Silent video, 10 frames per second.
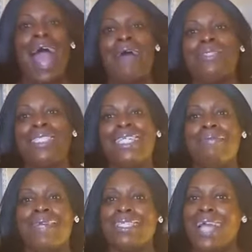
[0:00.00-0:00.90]
I was in
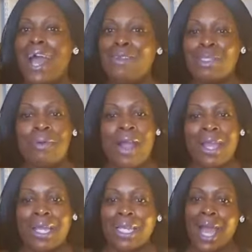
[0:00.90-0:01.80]
the McDonald's
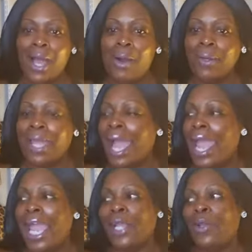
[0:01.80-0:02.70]
parking lot, okay?
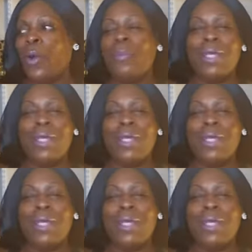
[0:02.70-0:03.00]
I had no